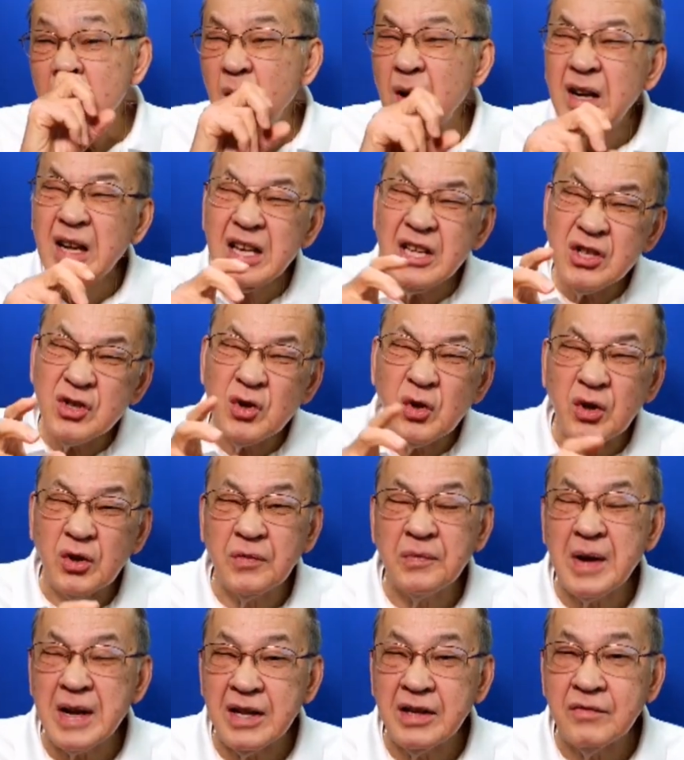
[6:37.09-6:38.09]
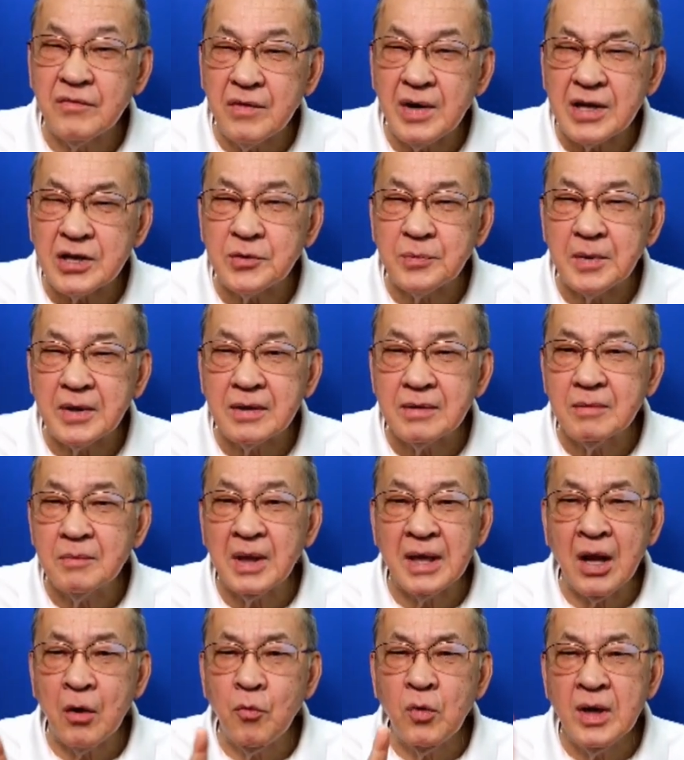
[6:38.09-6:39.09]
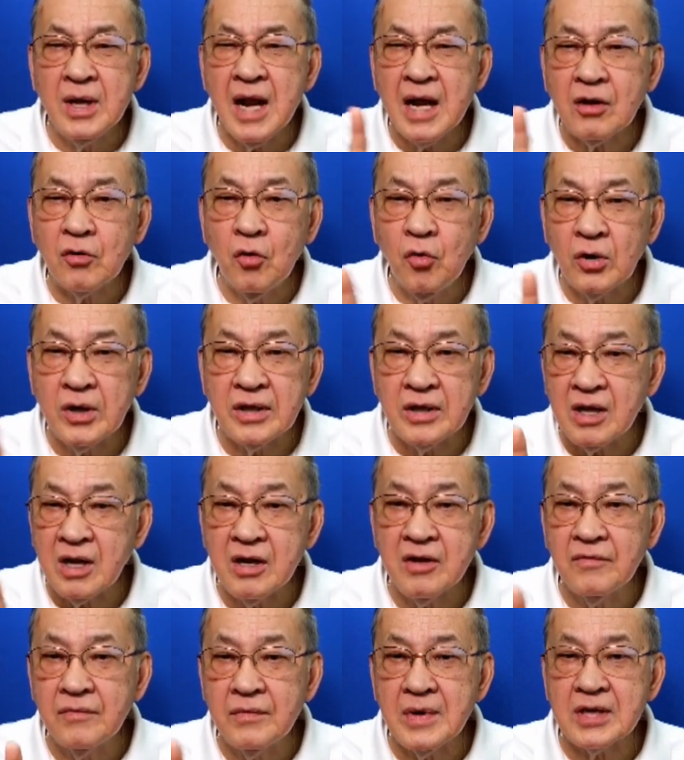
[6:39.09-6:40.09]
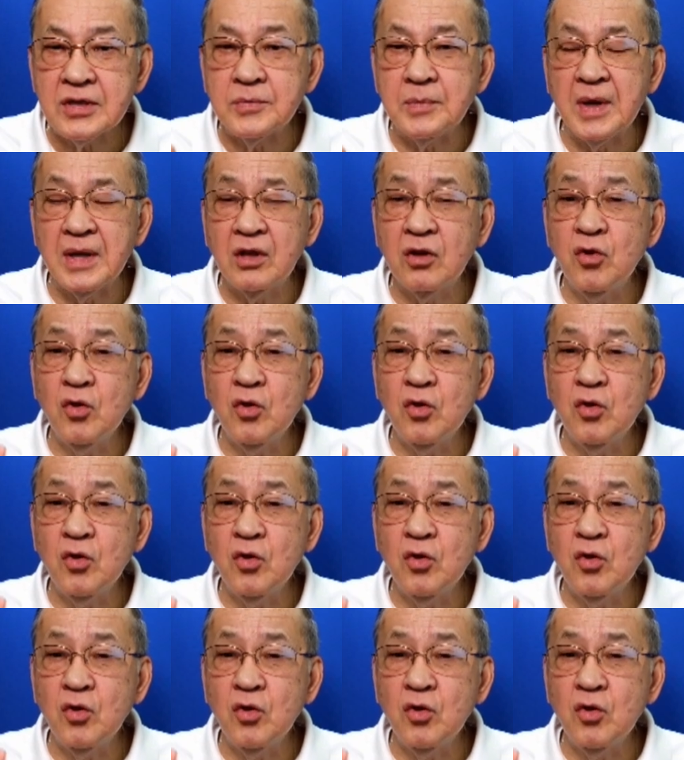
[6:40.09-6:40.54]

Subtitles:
Well, it's sort of an investment, but I will not call it an investment.